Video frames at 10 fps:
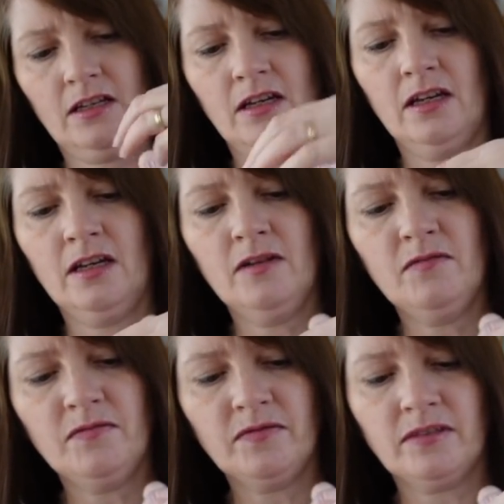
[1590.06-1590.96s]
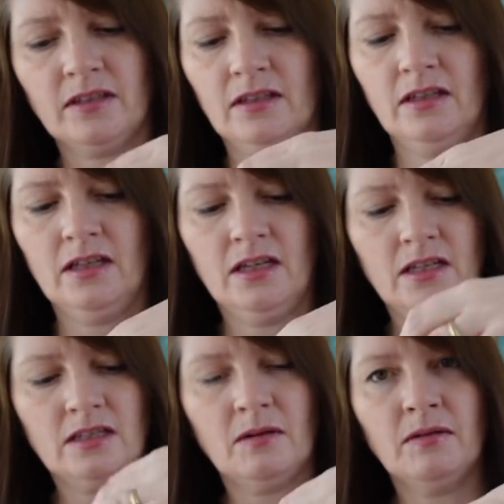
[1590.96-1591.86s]
So
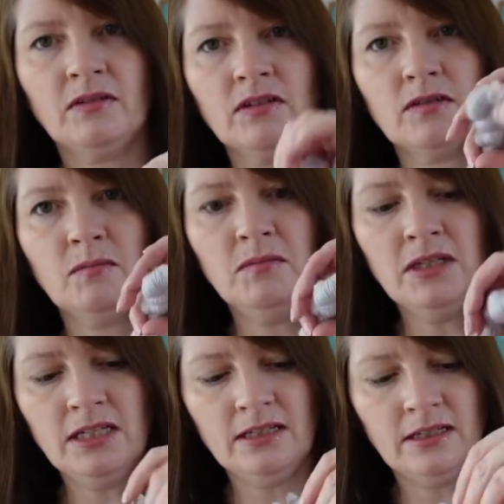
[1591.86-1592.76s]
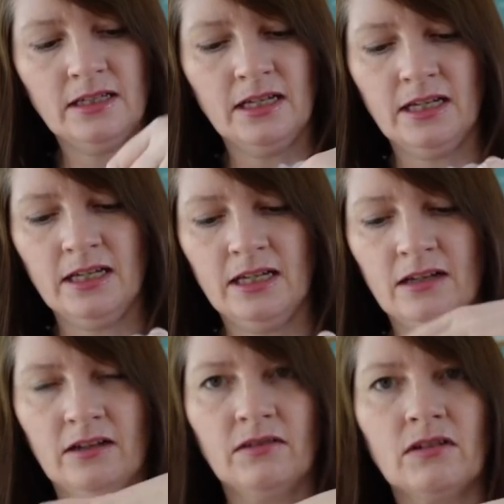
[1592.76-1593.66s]
I've got some minis in here,
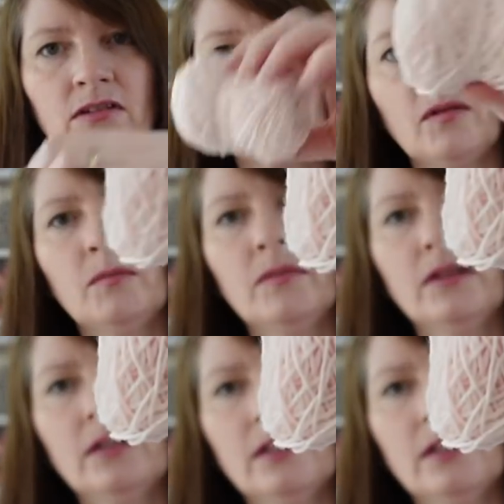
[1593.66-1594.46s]
I've got some